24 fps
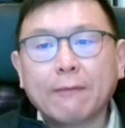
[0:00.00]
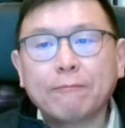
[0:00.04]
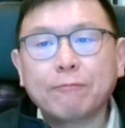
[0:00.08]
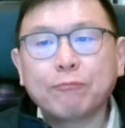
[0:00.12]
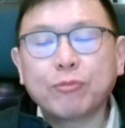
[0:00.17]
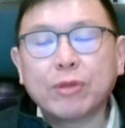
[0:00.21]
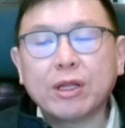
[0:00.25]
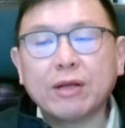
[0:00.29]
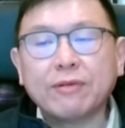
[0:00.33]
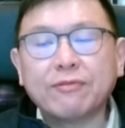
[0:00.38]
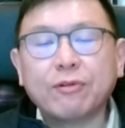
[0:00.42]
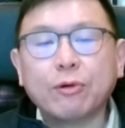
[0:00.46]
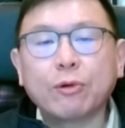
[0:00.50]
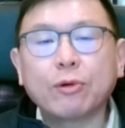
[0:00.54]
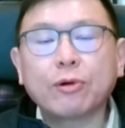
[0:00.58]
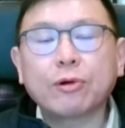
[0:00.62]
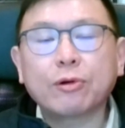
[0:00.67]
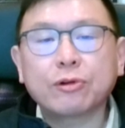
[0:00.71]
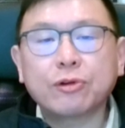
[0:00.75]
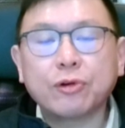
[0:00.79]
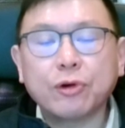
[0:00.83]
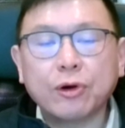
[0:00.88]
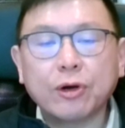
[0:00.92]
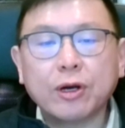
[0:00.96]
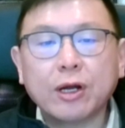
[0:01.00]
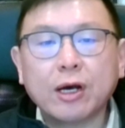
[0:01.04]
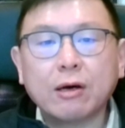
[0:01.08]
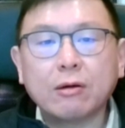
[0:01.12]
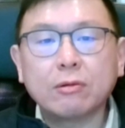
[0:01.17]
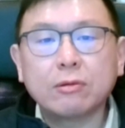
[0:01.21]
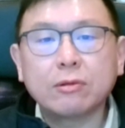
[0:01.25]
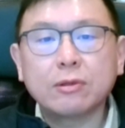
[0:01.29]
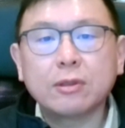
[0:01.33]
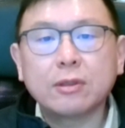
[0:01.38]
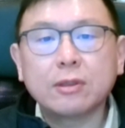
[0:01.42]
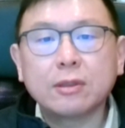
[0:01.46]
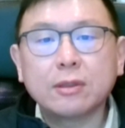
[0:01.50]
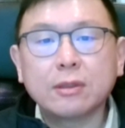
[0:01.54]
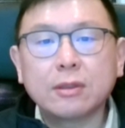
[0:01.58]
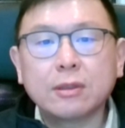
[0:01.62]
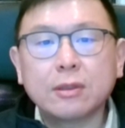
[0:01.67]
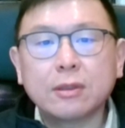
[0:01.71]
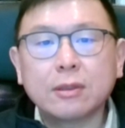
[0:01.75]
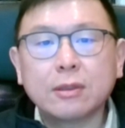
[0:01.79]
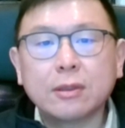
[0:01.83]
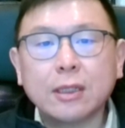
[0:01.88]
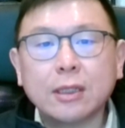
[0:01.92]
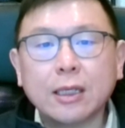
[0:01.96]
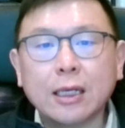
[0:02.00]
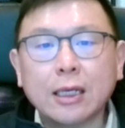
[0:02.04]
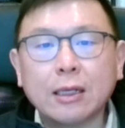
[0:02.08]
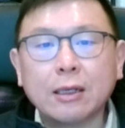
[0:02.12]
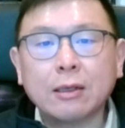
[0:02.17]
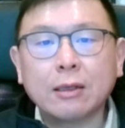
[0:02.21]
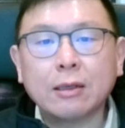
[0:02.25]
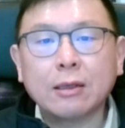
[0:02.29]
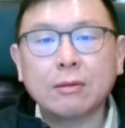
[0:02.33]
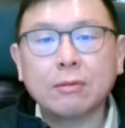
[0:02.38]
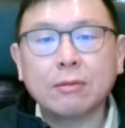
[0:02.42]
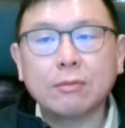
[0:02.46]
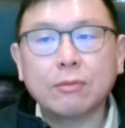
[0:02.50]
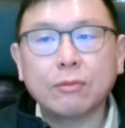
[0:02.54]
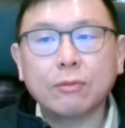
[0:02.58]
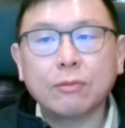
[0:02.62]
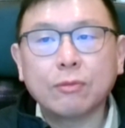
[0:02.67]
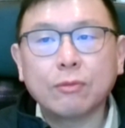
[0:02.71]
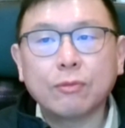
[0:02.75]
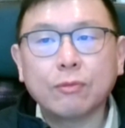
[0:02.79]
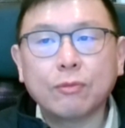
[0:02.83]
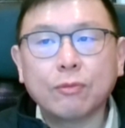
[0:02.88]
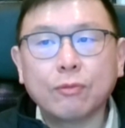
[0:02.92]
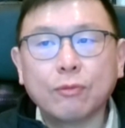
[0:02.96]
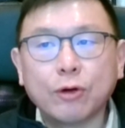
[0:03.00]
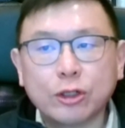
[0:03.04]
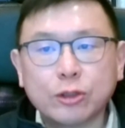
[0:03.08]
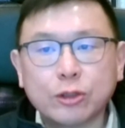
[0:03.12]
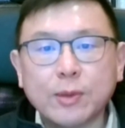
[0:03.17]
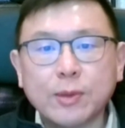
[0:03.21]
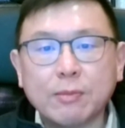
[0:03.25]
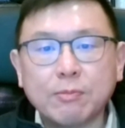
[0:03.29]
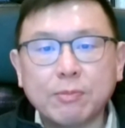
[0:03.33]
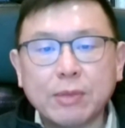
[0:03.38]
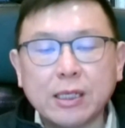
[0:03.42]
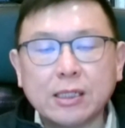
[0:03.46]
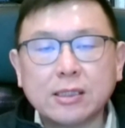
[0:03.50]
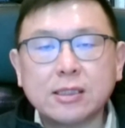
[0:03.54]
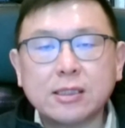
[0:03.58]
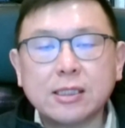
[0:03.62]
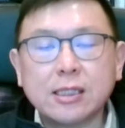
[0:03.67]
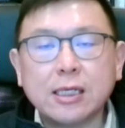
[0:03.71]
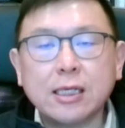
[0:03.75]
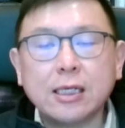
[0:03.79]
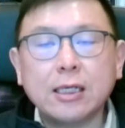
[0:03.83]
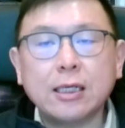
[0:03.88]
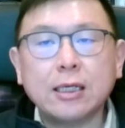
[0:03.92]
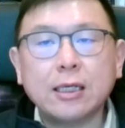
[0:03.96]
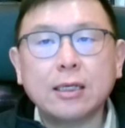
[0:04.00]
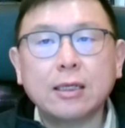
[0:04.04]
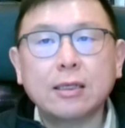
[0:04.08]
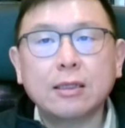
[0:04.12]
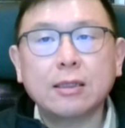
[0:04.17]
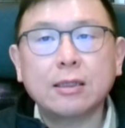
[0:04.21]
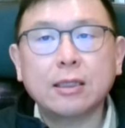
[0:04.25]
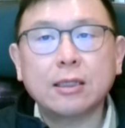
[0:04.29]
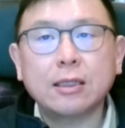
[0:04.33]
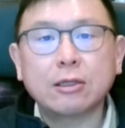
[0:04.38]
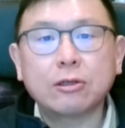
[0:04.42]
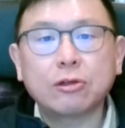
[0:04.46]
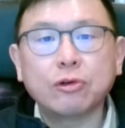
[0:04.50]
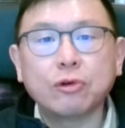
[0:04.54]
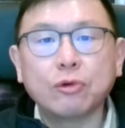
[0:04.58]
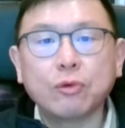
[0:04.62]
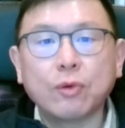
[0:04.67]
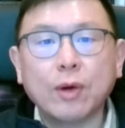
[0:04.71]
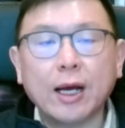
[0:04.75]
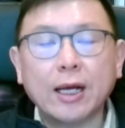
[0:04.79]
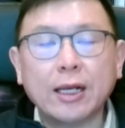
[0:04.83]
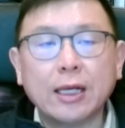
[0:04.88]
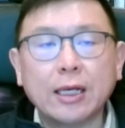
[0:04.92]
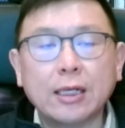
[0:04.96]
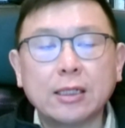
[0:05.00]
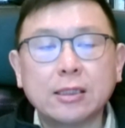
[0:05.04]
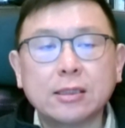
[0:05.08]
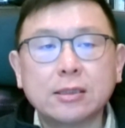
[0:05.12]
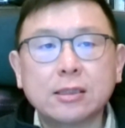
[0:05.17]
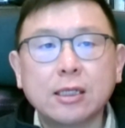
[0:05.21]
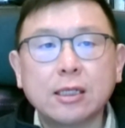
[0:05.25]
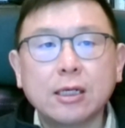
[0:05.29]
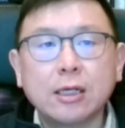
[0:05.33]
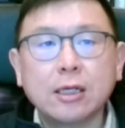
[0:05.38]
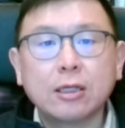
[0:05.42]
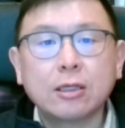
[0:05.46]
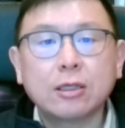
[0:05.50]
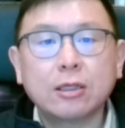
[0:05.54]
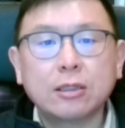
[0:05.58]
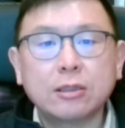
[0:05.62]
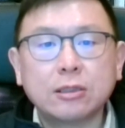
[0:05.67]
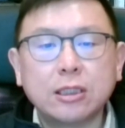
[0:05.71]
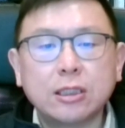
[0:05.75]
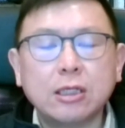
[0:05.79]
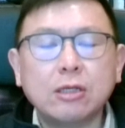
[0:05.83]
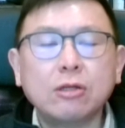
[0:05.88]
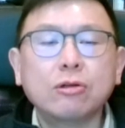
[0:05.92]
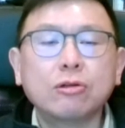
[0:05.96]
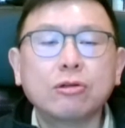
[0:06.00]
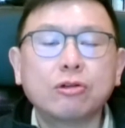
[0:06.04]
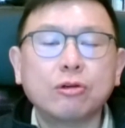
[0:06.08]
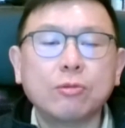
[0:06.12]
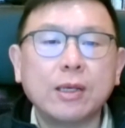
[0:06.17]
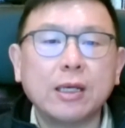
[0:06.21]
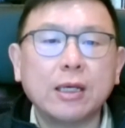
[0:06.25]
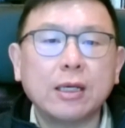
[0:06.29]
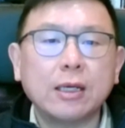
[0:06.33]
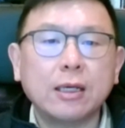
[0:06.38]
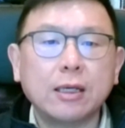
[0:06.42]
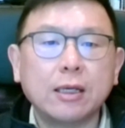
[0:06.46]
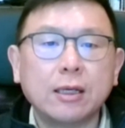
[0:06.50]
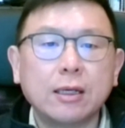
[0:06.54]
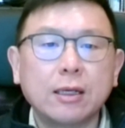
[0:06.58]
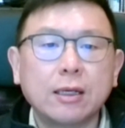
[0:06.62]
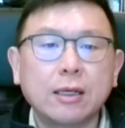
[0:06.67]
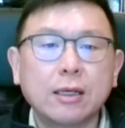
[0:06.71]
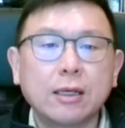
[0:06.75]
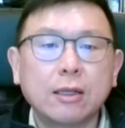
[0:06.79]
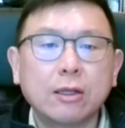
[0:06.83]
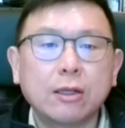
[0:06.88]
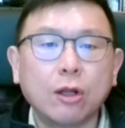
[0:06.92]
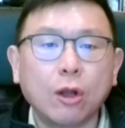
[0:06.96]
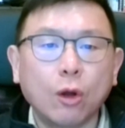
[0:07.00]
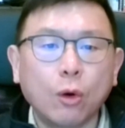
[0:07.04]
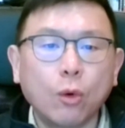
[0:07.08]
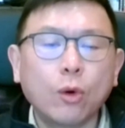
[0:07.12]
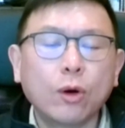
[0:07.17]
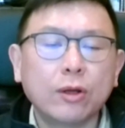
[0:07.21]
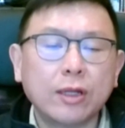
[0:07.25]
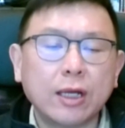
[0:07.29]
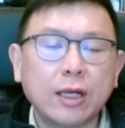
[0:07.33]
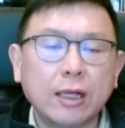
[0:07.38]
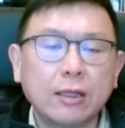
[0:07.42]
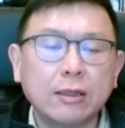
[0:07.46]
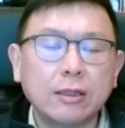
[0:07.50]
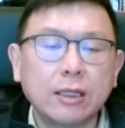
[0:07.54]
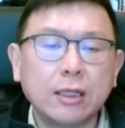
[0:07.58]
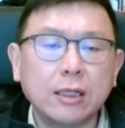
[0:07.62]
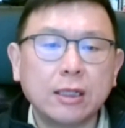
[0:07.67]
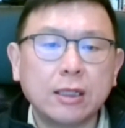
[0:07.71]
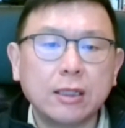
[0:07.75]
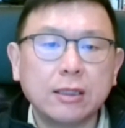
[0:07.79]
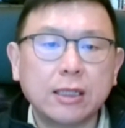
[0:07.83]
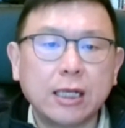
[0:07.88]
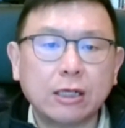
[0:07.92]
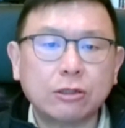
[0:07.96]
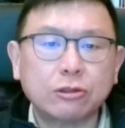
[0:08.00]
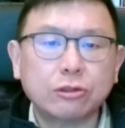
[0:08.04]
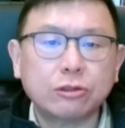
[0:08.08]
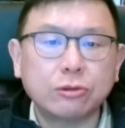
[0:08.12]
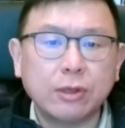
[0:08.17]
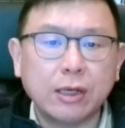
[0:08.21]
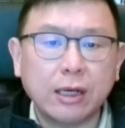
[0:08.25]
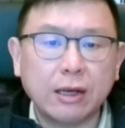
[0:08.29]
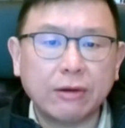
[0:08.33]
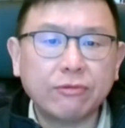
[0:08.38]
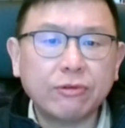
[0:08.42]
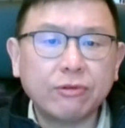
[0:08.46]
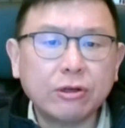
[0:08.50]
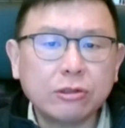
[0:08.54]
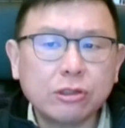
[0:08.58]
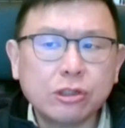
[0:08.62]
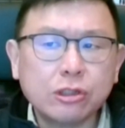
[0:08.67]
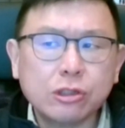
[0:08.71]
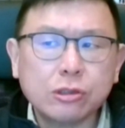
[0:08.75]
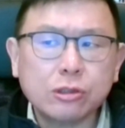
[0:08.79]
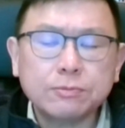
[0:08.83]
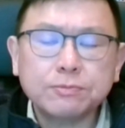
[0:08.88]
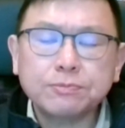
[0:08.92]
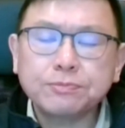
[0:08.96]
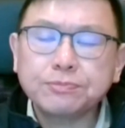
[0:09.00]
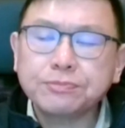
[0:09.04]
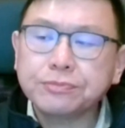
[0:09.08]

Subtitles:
the voter turnout in Richmond, BC, in the two ridings continue to be lower than the national average.